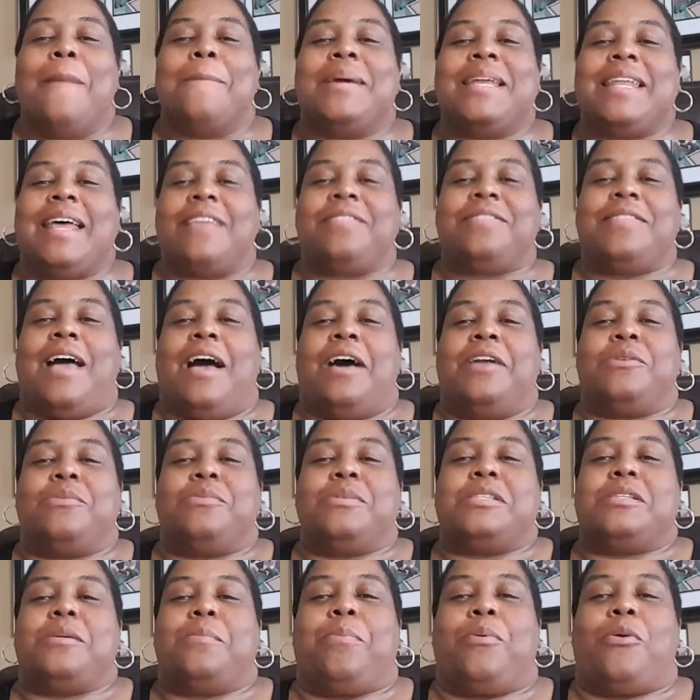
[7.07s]
but I thought it
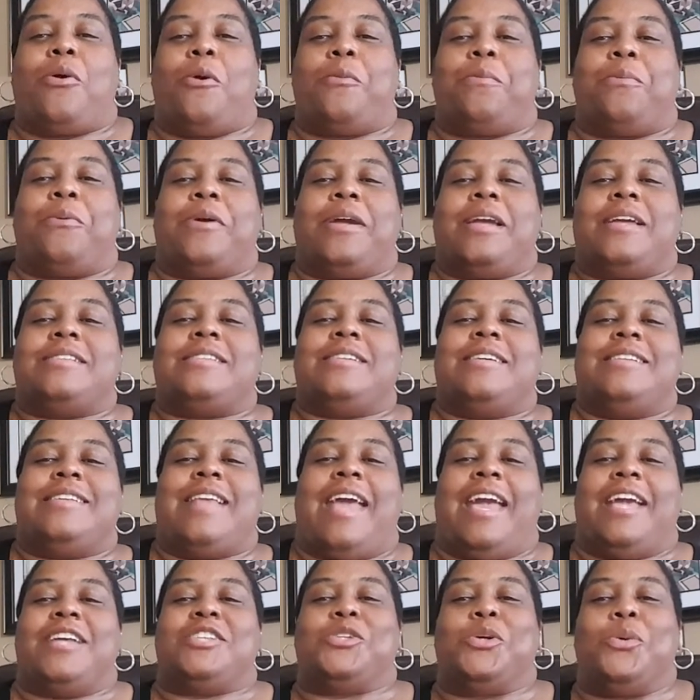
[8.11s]
was appropriate
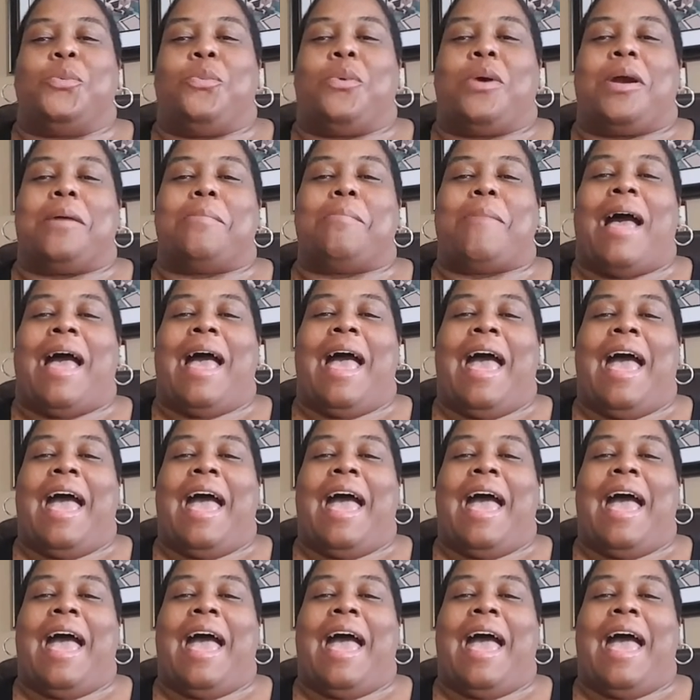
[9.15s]
today to wear my